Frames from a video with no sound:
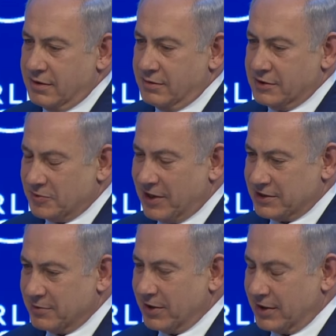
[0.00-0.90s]

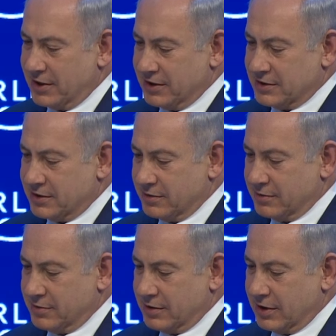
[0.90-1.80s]
responsibility is
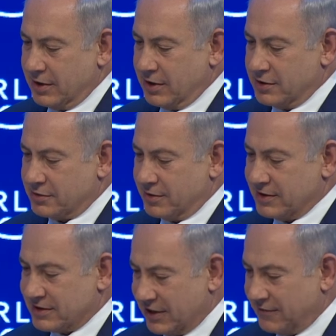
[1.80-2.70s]
to ensure
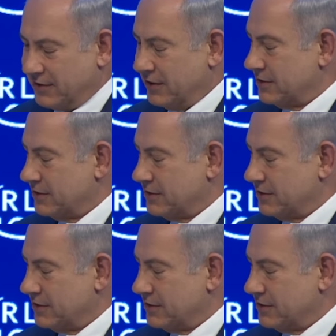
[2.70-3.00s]
the safety